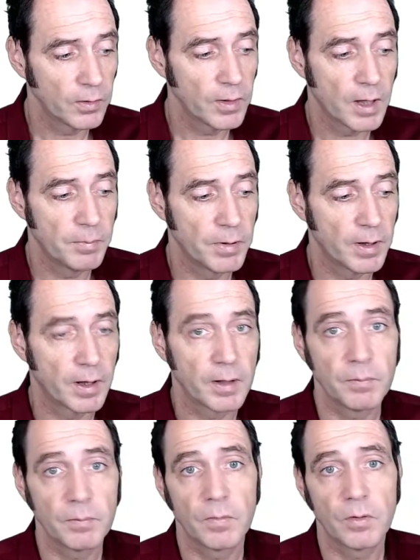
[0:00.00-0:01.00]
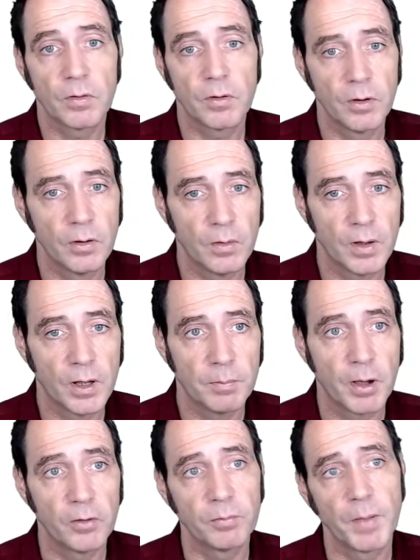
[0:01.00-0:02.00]
the API through
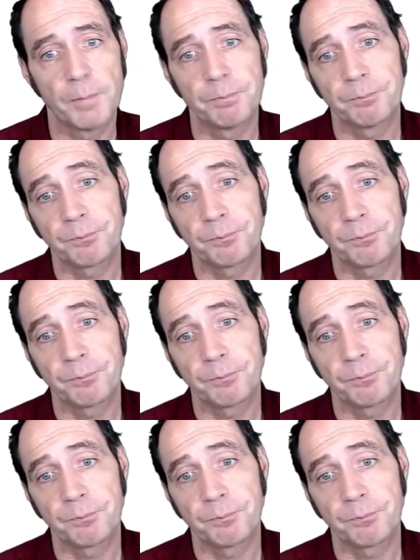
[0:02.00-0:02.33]
Postman.